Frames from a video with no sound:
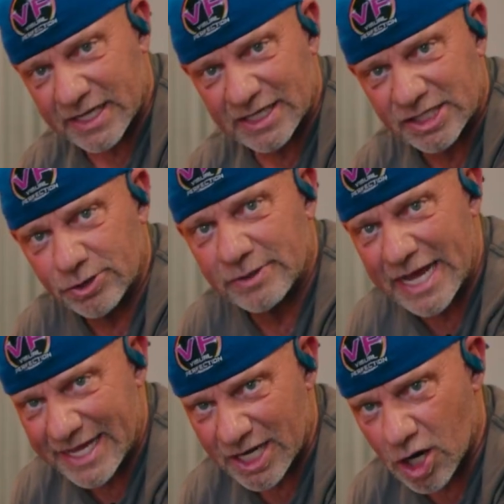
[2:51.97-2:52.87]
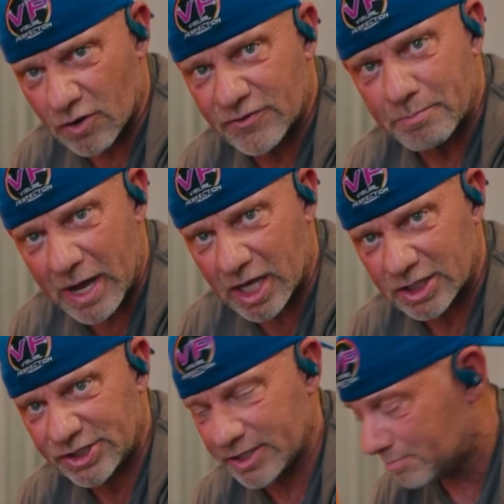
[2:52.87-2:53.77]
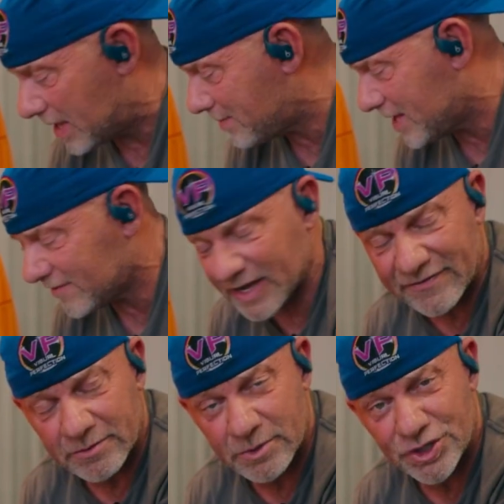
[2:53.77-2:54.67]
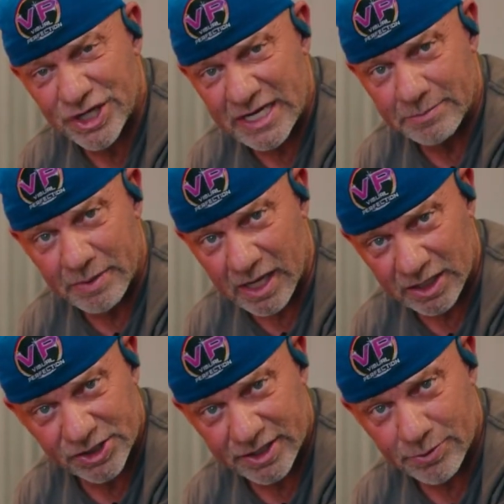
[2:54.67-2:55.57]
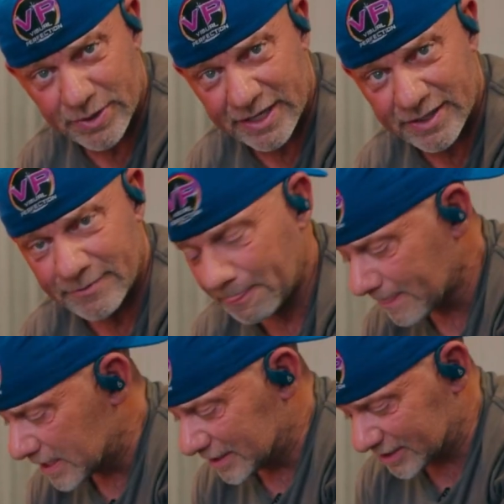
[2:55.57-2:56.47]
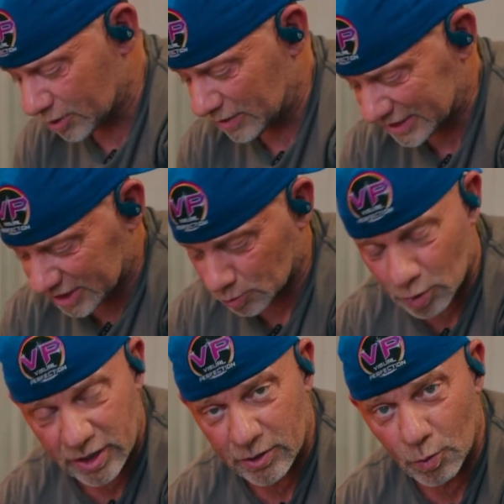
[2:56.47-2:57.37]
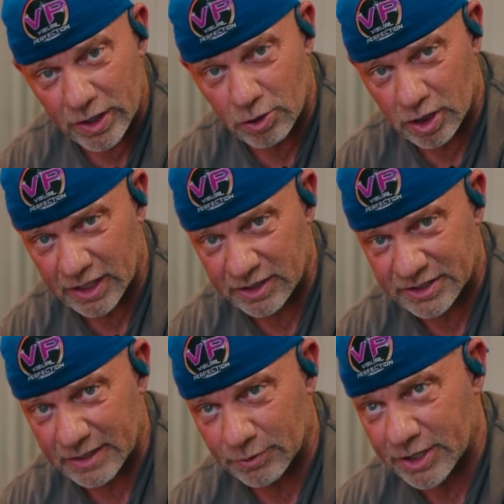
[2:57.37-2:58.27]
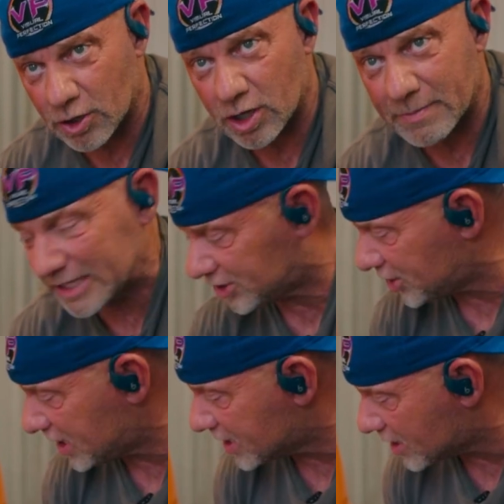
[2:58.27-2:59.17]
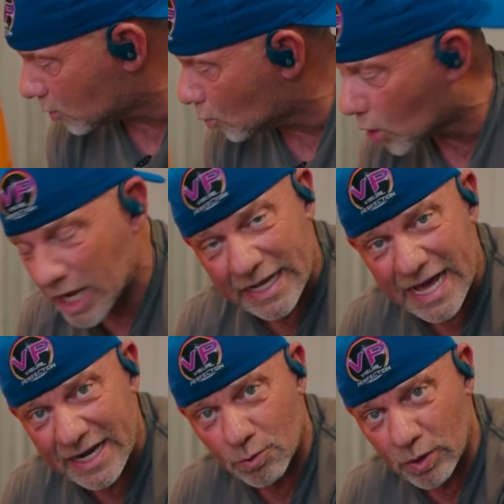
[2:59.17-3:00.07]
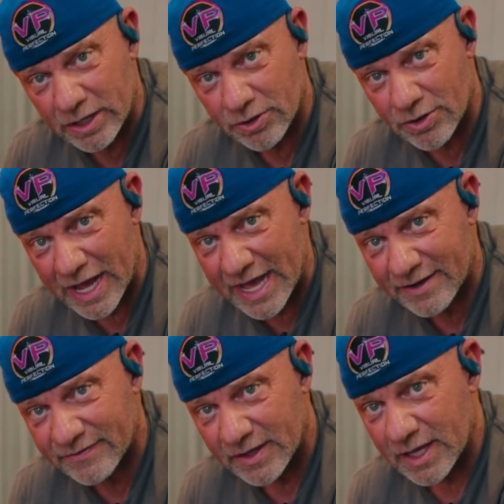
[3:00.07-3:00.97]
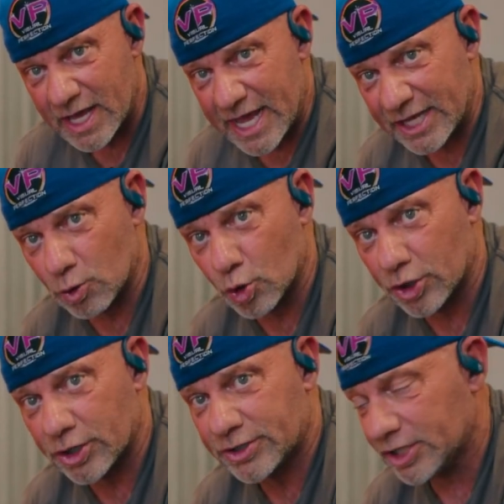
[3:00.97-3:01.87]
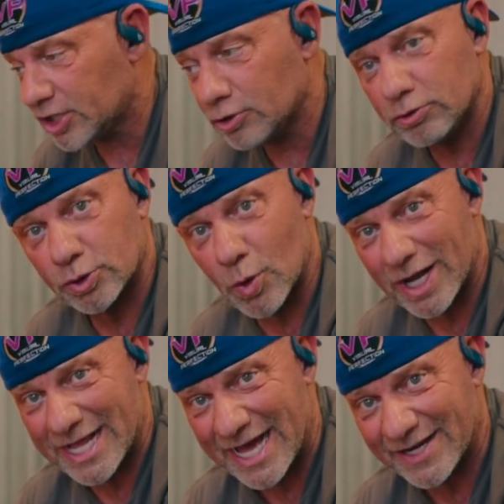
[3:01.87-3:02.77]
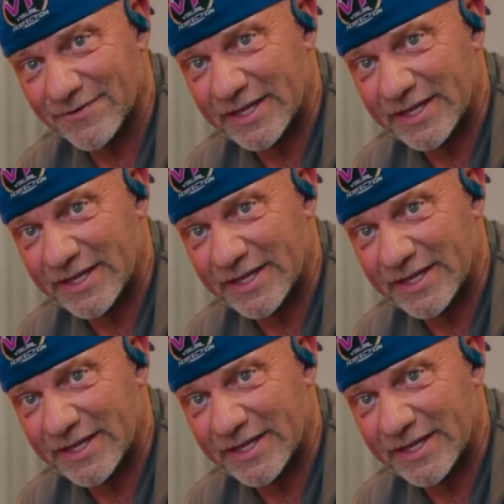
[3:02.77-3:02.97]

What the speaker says: unless you take it off, polish it, maybe even have to machine polish it, okay? So this is one of the wheel cleaners that we're talking about. You need to know what kind of wheel you have in order to use what kind of